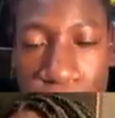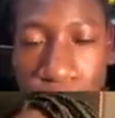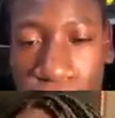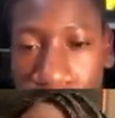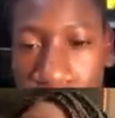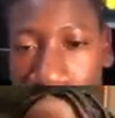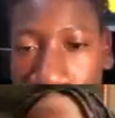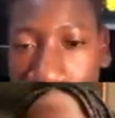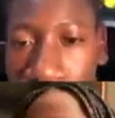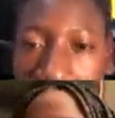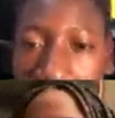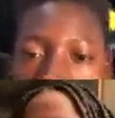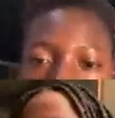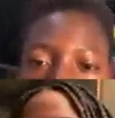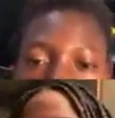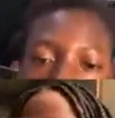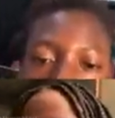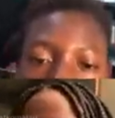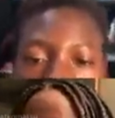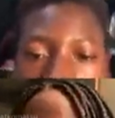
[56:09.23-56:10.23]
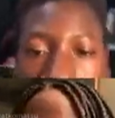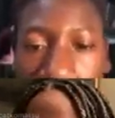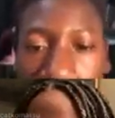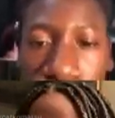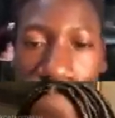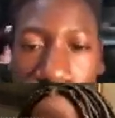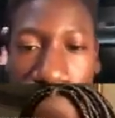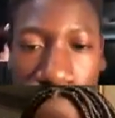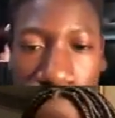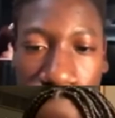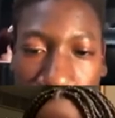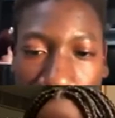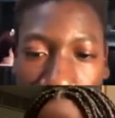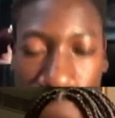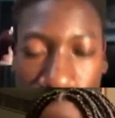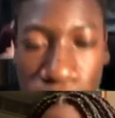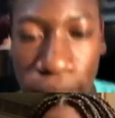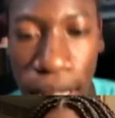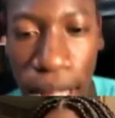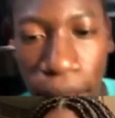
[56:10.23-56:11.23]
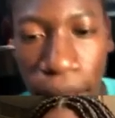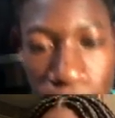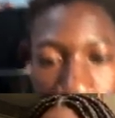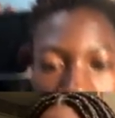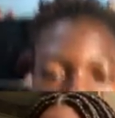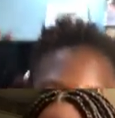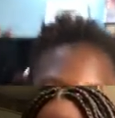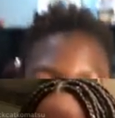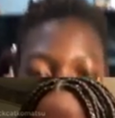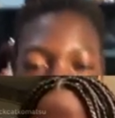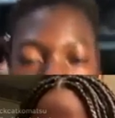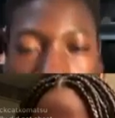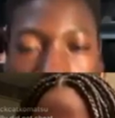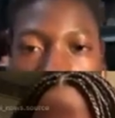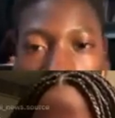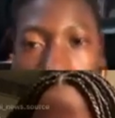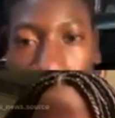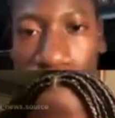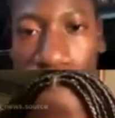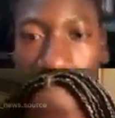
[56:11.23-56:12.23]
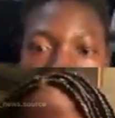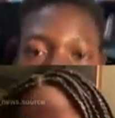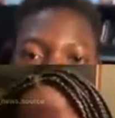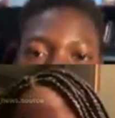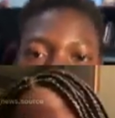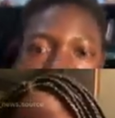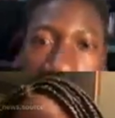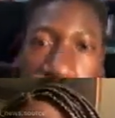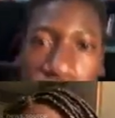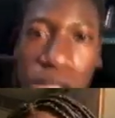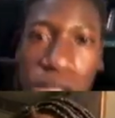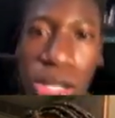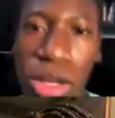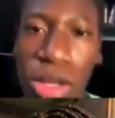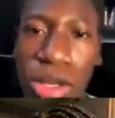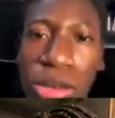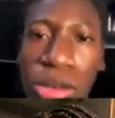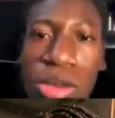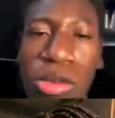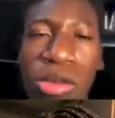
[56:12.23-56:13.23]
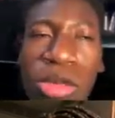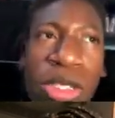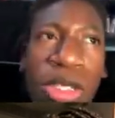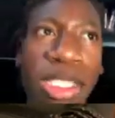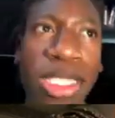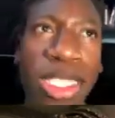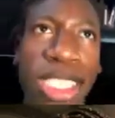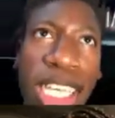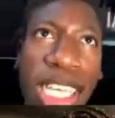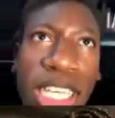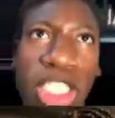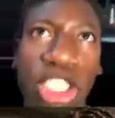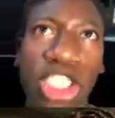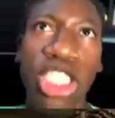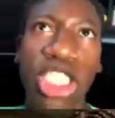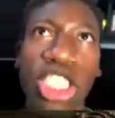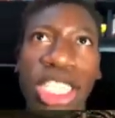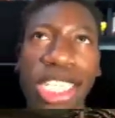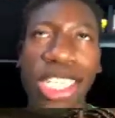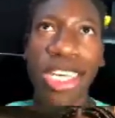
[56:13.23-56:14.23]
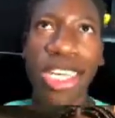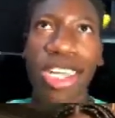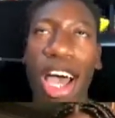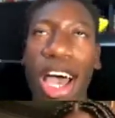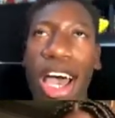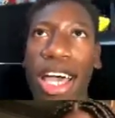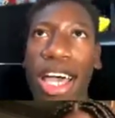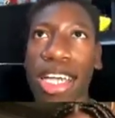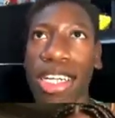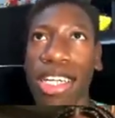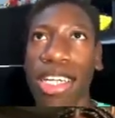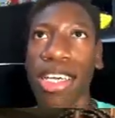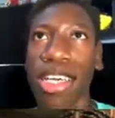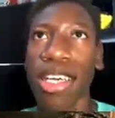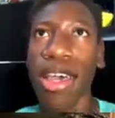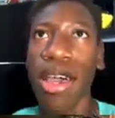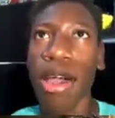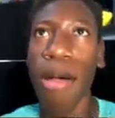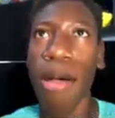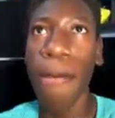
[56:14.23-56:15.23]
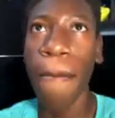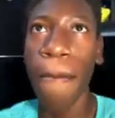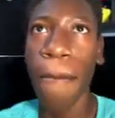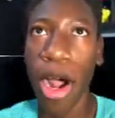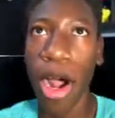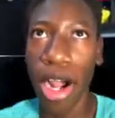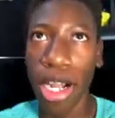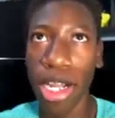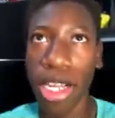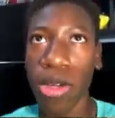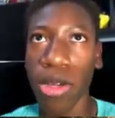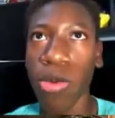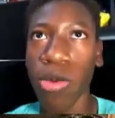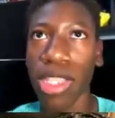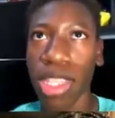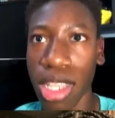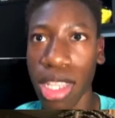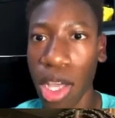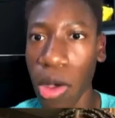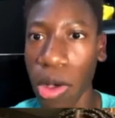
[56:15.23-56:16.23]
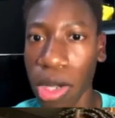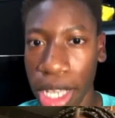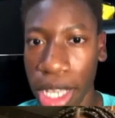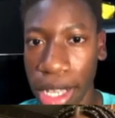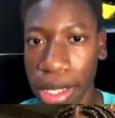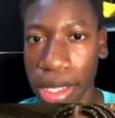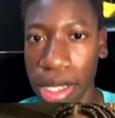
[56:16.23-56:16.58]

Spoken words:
but cheating is messed up. Obviously, she cheated. What is it? She cheated on Mark with Logan.